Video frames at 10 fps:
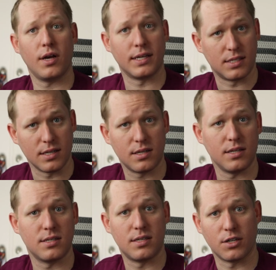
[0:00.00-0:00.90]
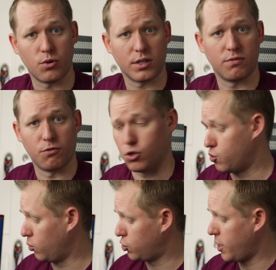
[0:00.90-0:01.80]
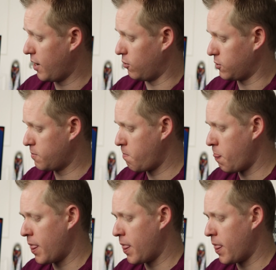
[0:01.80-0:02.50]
existing Citrix virtual channels.